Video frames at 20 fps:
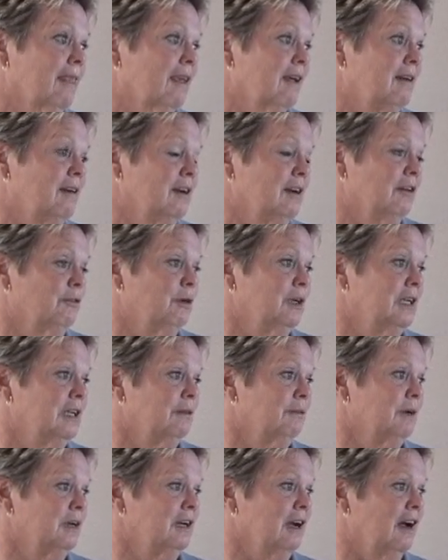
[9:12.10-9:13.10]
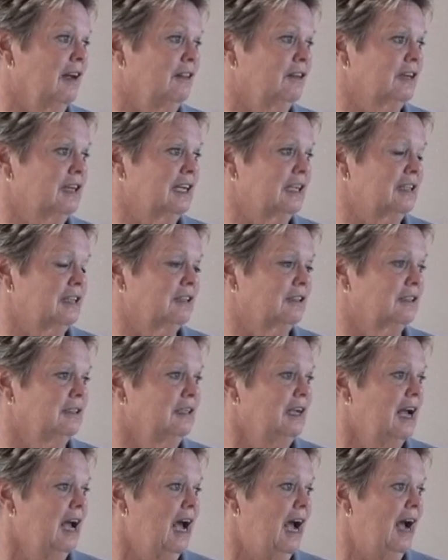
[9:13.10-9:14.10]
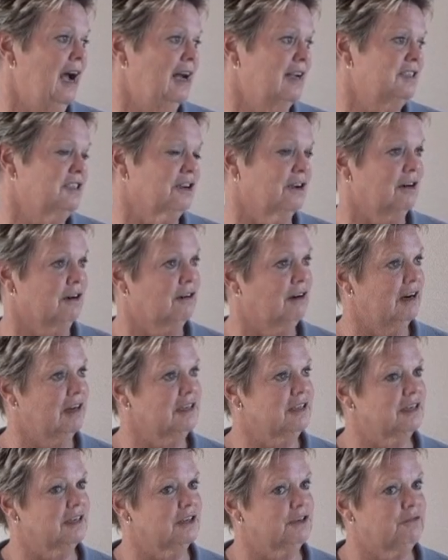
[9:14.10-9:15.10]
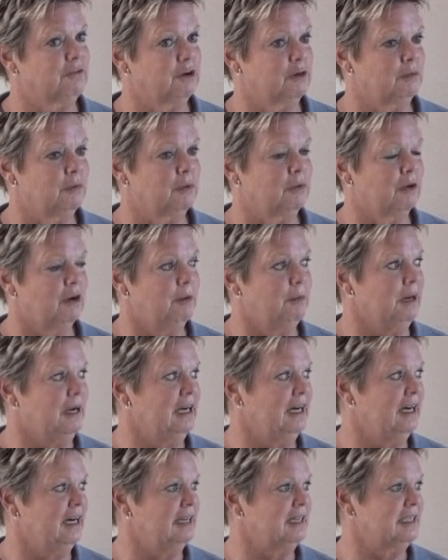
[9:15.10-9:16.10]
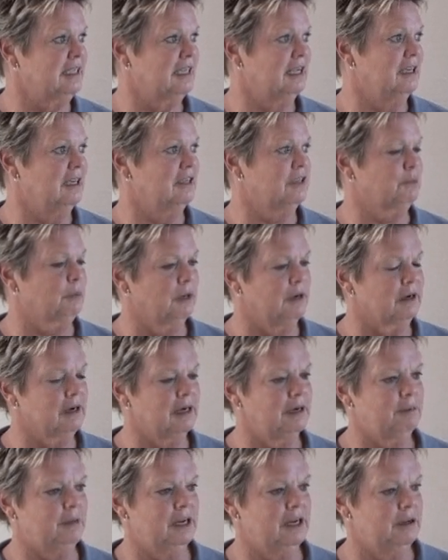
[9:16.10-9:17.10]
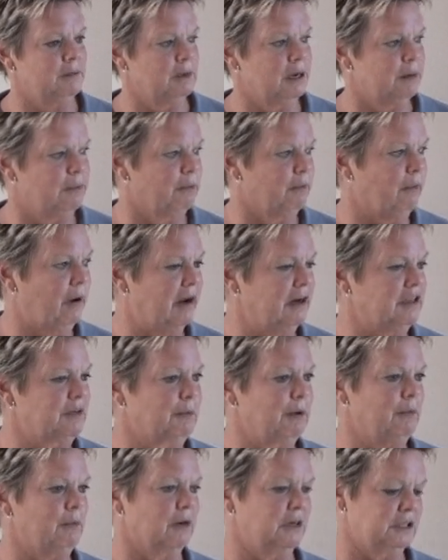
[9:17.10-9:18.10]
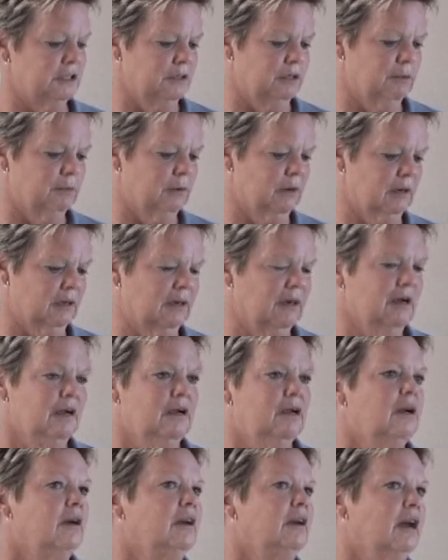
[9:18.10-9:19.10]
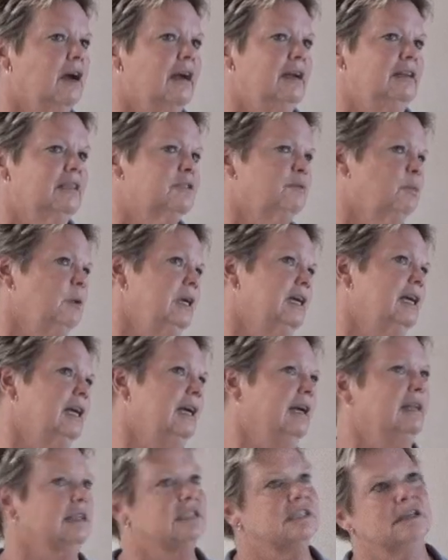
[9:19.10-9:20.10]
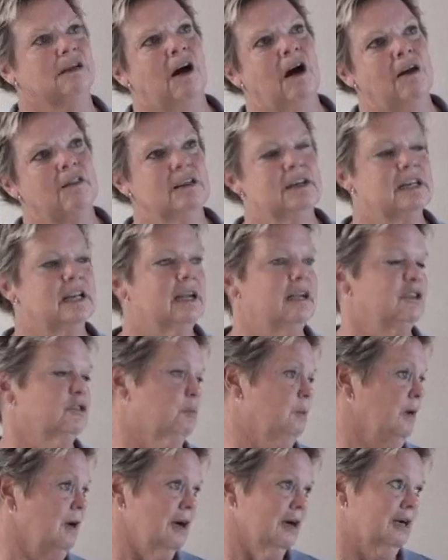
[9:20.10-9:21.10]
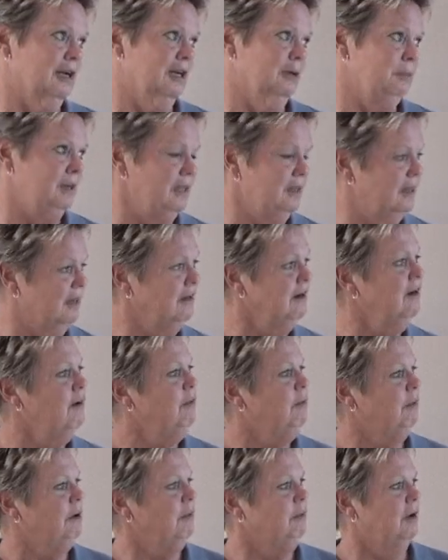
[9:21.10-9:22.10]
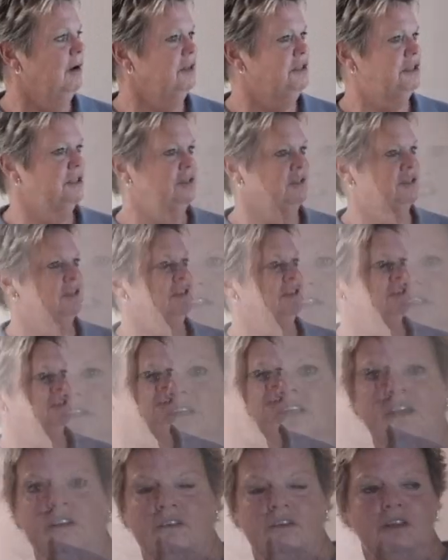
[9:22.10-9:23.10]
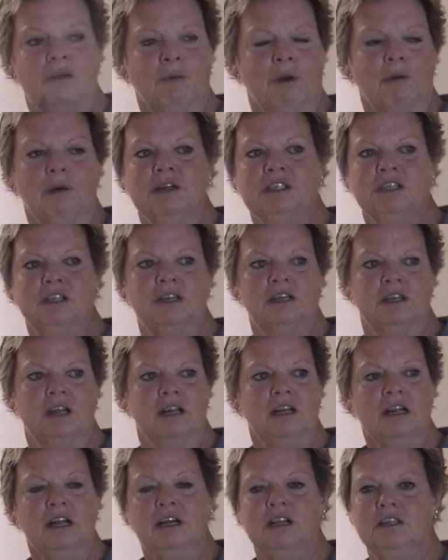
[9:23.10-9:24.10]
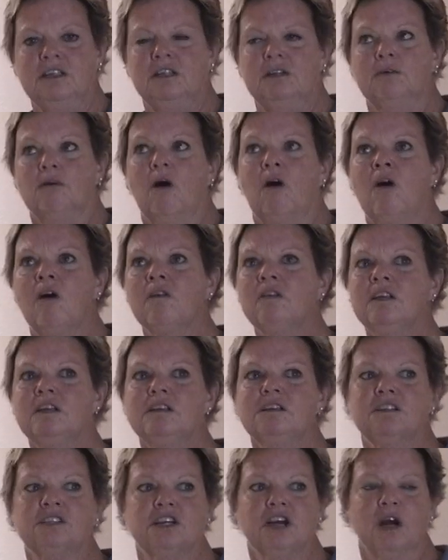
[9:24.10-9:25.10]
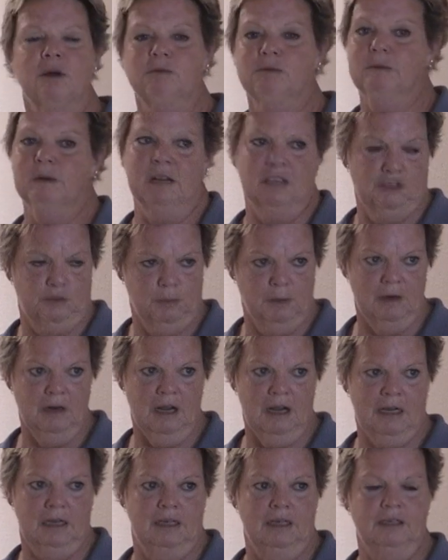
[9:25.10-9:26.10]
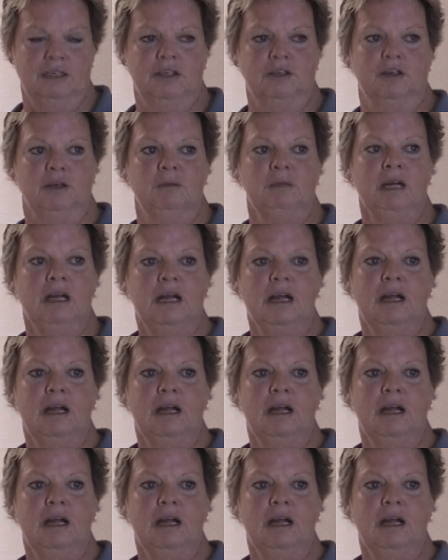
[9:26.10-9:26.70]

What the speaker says: when I look at the ads on Craigslist for employment and it says, we're going to pay you minimum wage, we want you to work nights, weekends, holidays, we're not going to be there. We want you to, do all these jobs because we're not going to do them,